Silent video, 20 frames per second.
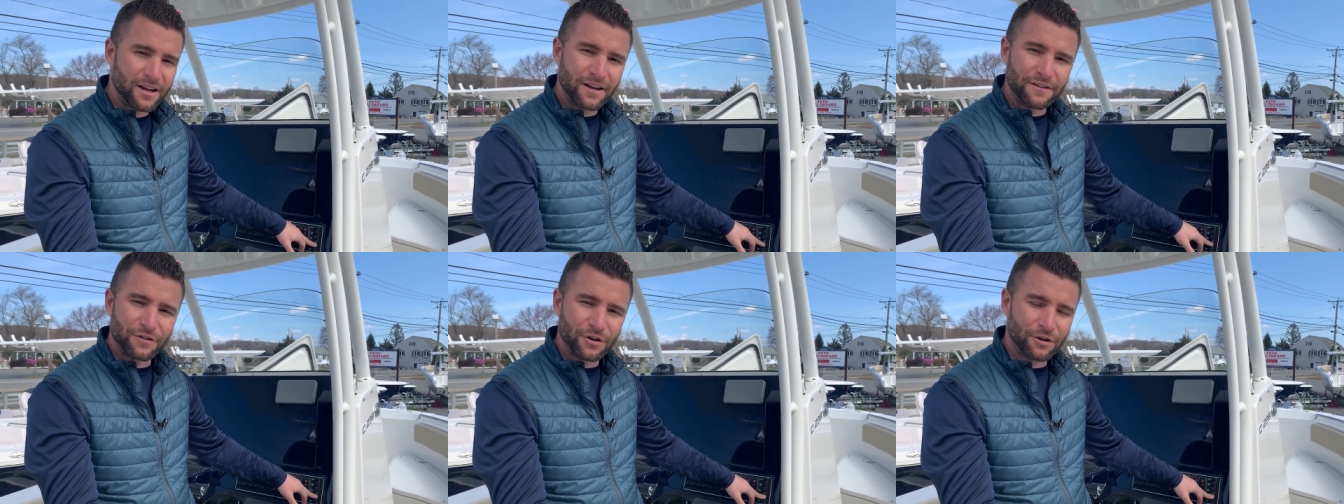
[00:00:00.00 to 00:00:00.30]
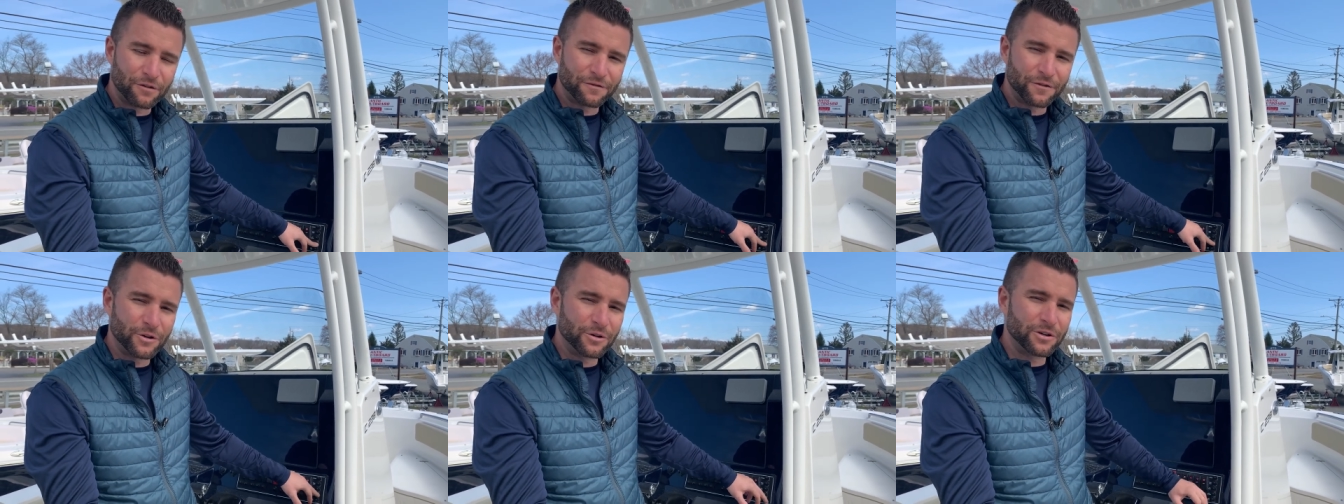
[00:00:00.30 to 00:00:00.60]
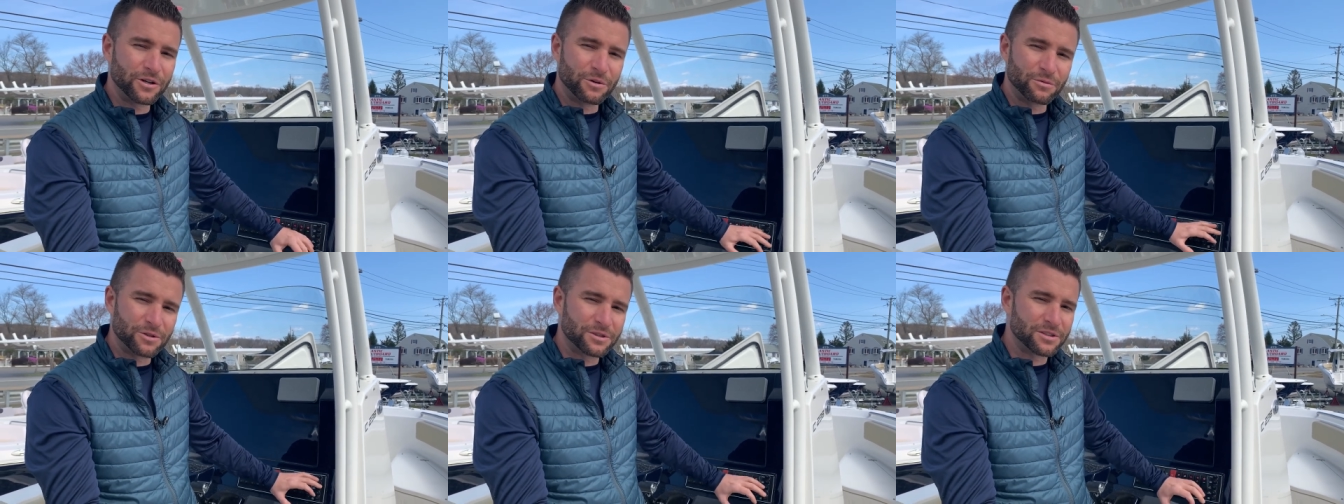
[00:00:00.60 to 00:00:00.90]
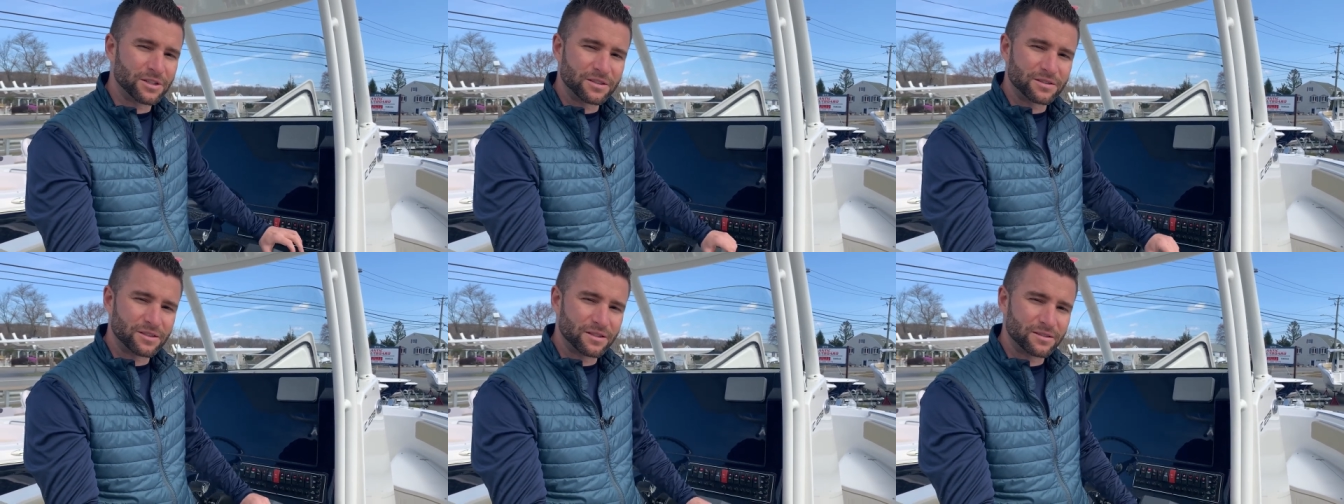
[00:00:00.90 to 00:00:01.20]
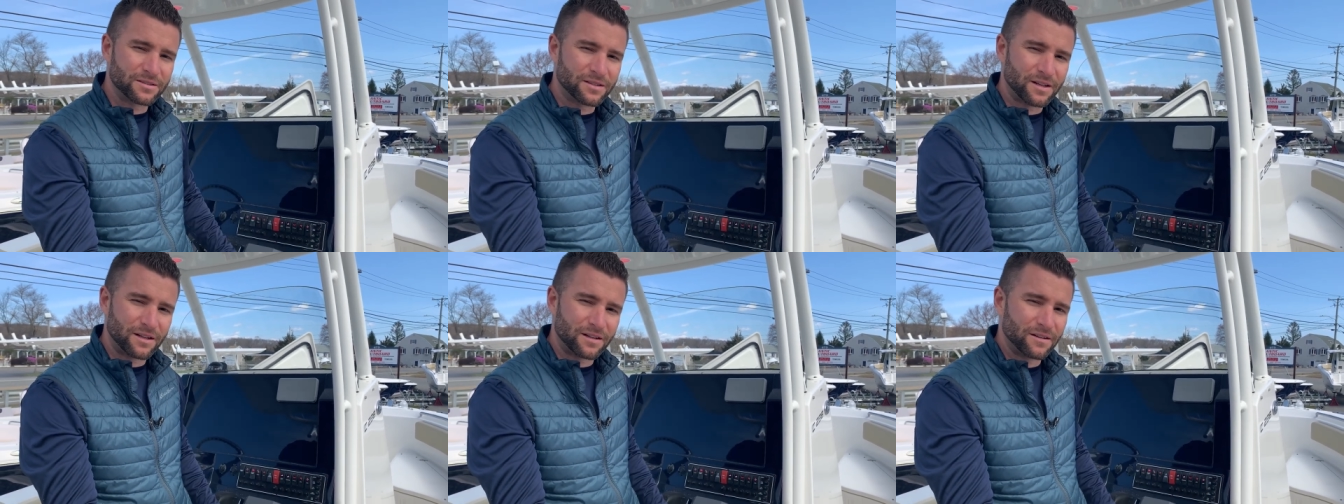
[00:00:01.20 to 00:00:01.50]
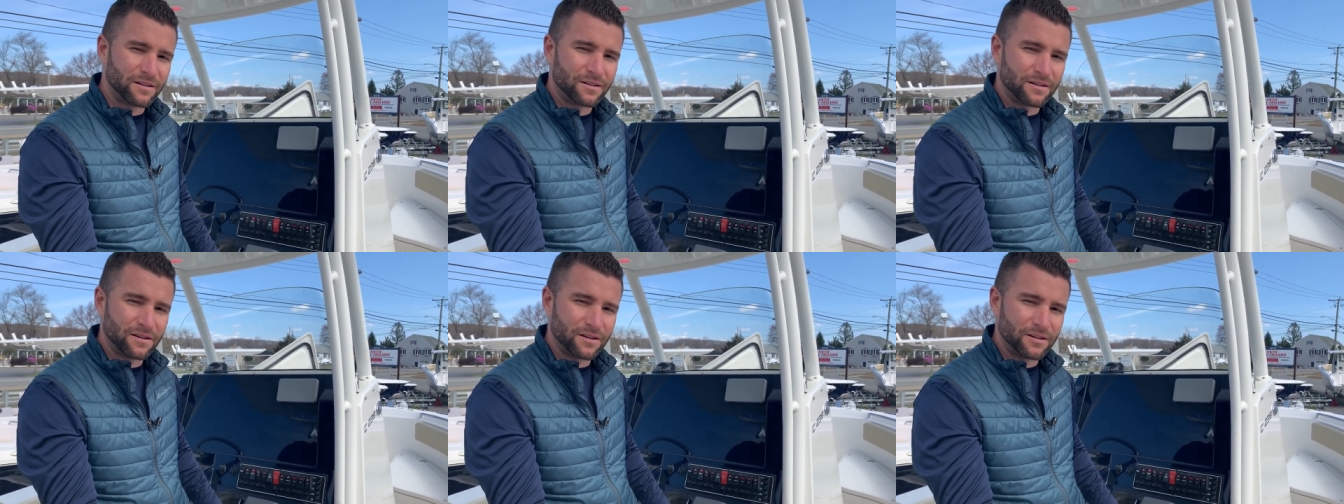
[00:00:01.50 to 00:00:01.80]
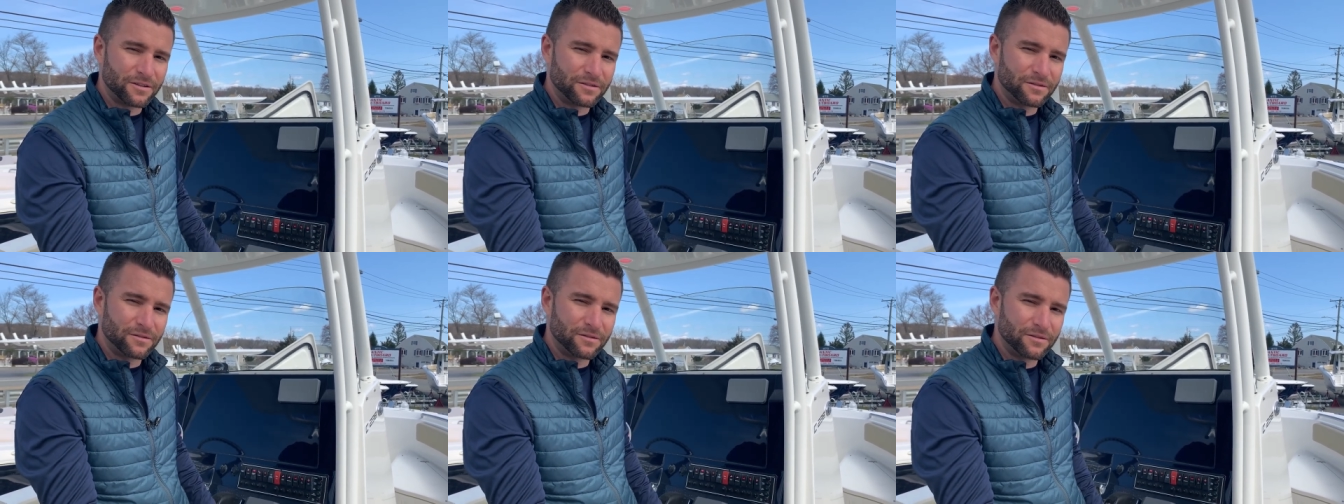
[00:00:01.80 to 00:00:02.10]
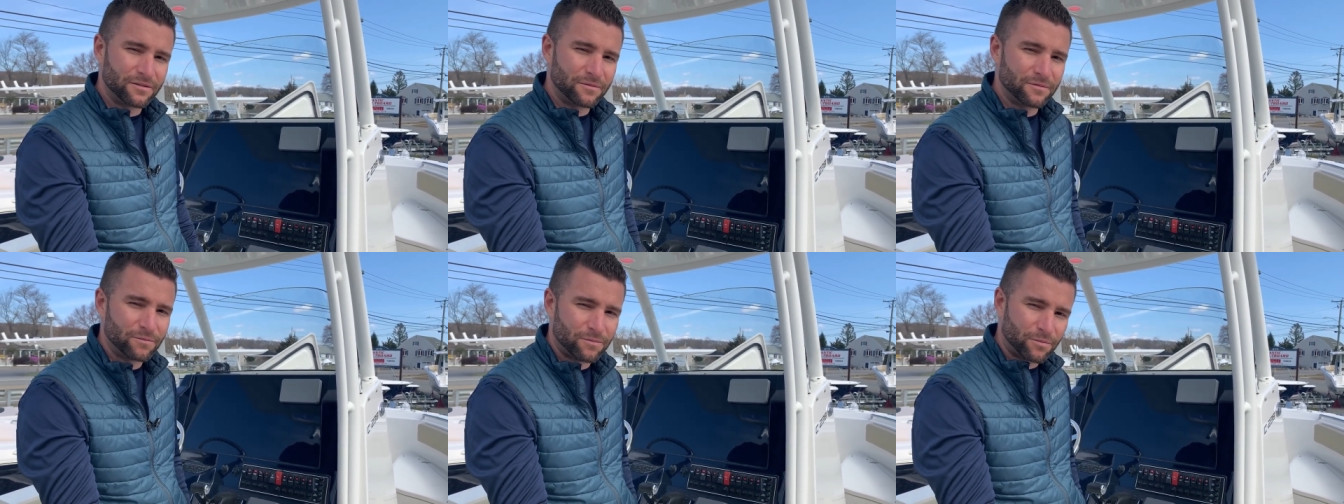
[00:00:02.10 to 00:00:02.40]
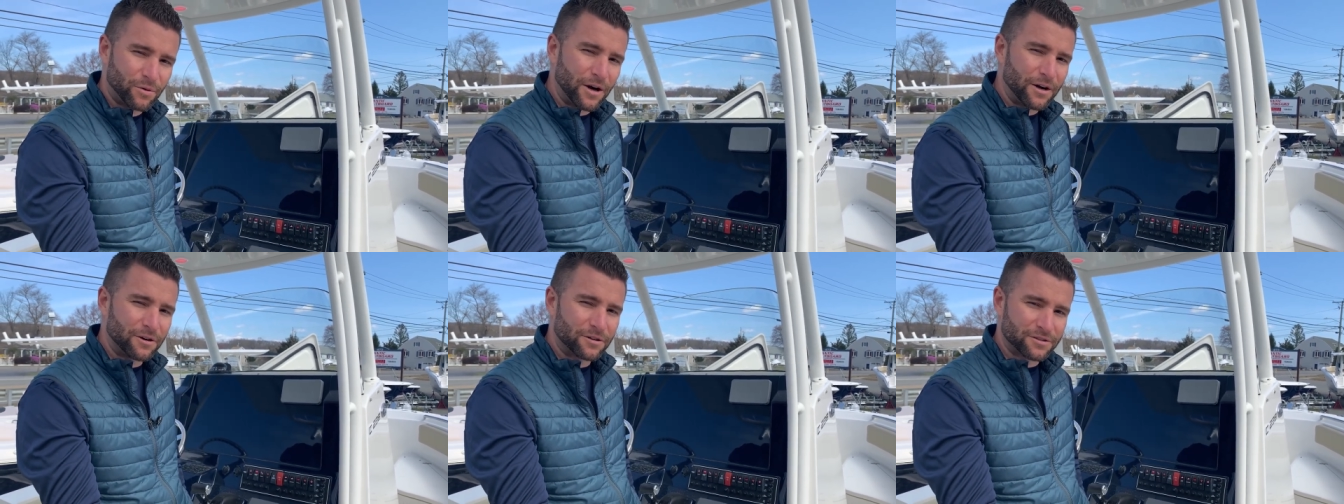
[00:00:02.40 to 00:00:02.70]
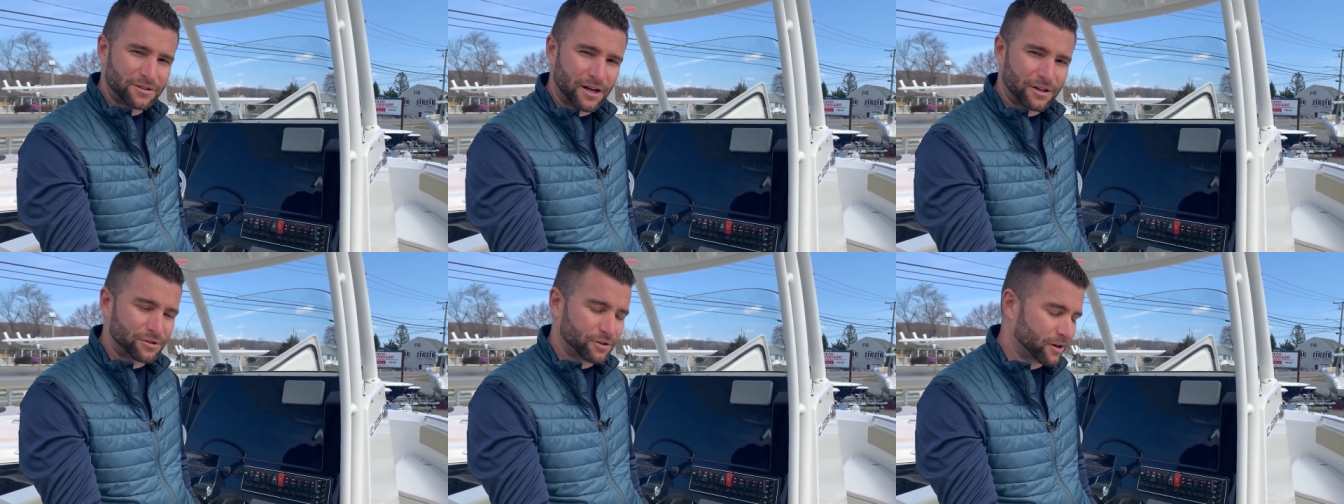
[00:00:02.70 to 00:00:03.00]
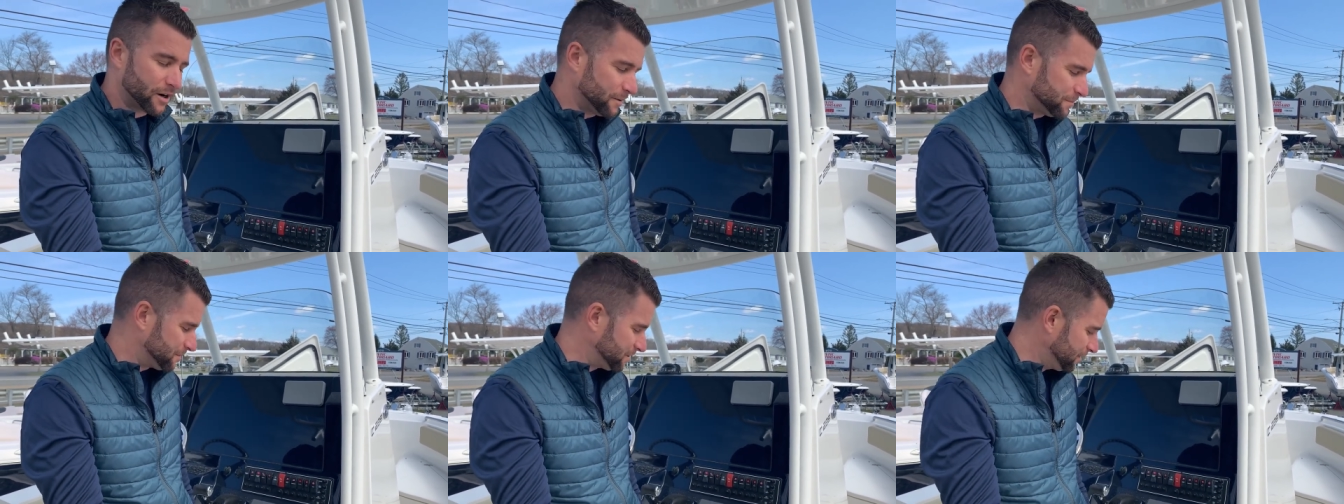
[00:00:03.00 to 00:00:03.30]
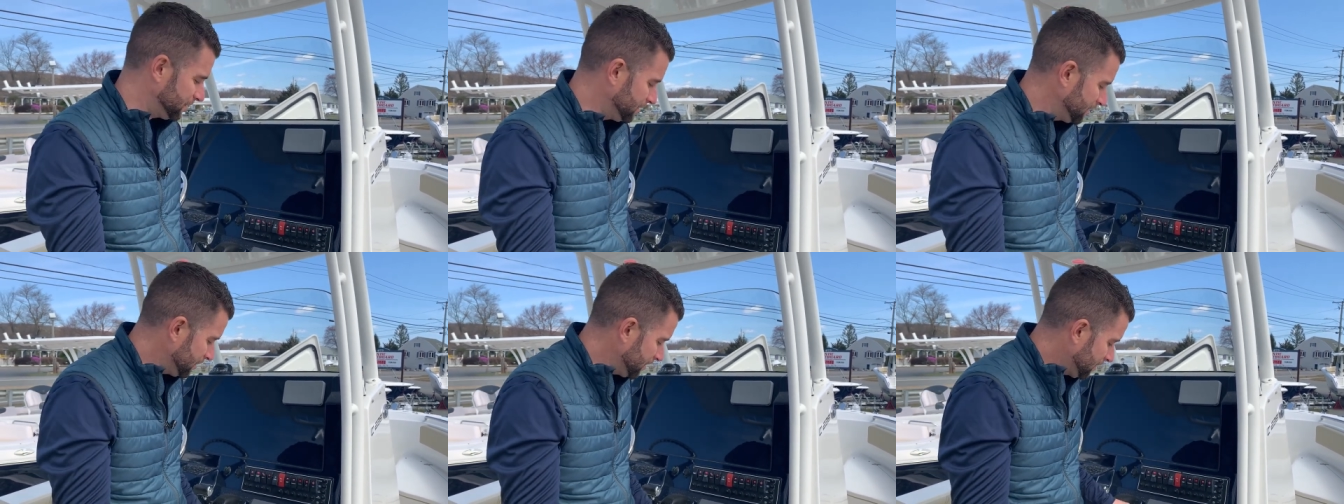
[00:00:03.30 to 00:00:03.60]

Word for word: If you don't feel any resistance, then the breaker's not tripped.